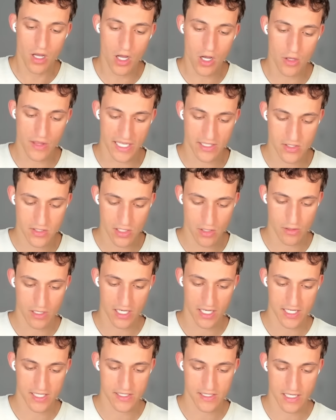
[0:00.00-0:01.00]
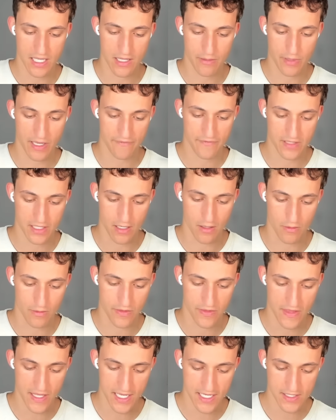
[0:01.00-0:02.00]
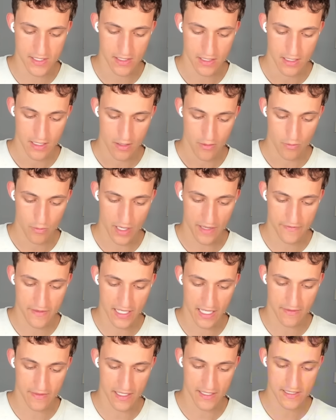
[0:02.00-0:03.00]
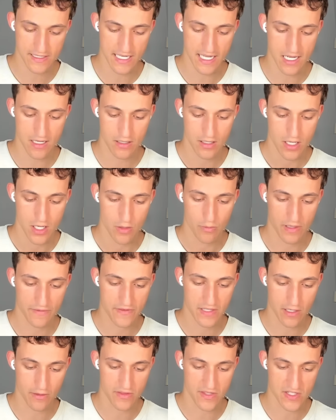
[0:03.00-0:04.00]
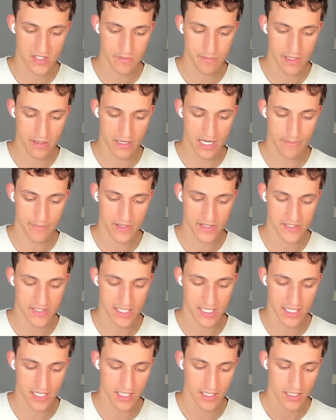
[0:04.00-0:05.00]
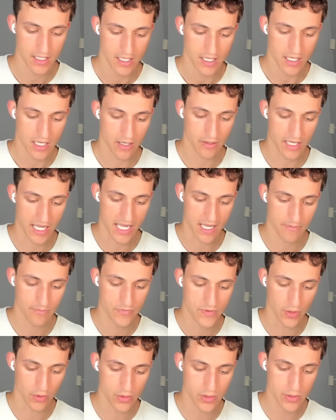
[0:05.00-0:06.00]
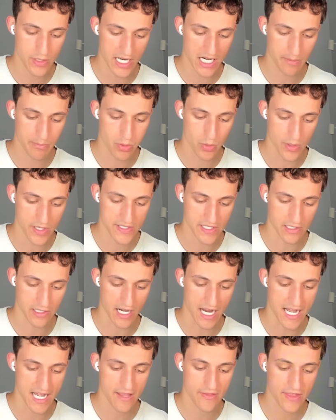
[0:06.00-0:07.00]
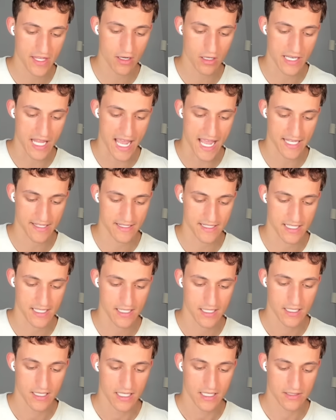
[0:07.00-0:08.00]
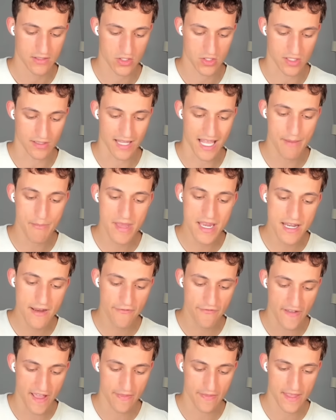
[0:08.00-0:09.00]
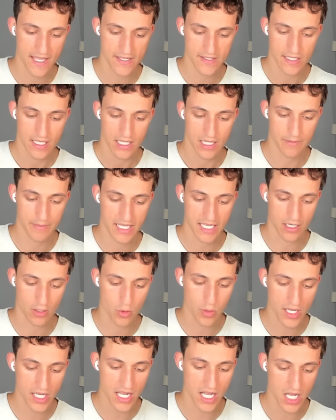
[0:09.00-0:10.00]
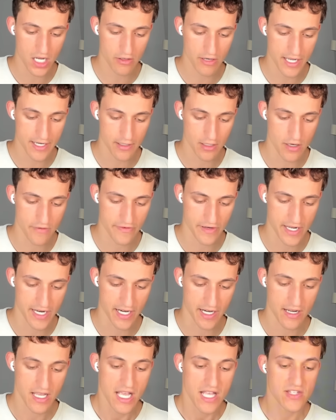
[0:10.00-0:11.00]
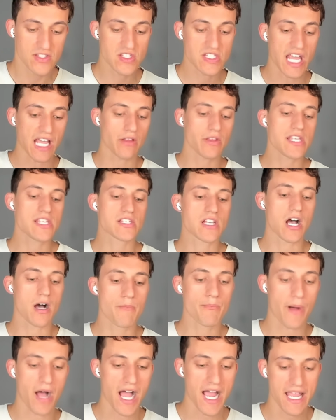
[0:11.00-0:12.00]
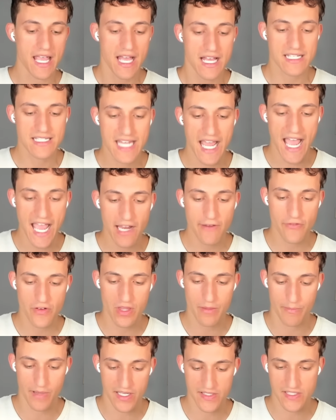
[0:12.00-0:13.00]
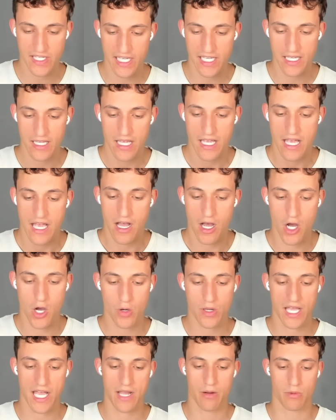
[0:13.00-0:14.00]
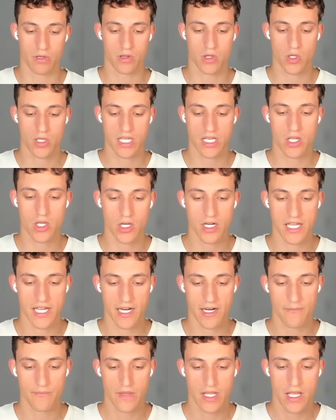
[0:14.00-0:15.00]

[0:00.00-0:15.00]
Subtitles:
Oh, that's so nice. And we have to go with this. We have to get this down. We have to go for Spirit Empress here. Okay, don't be there, poison or anything nasty. Just let me defend this. Let me get a quick Hog Rider over here. Skellies come by. Tank for the musket. Okay, we're looking good here.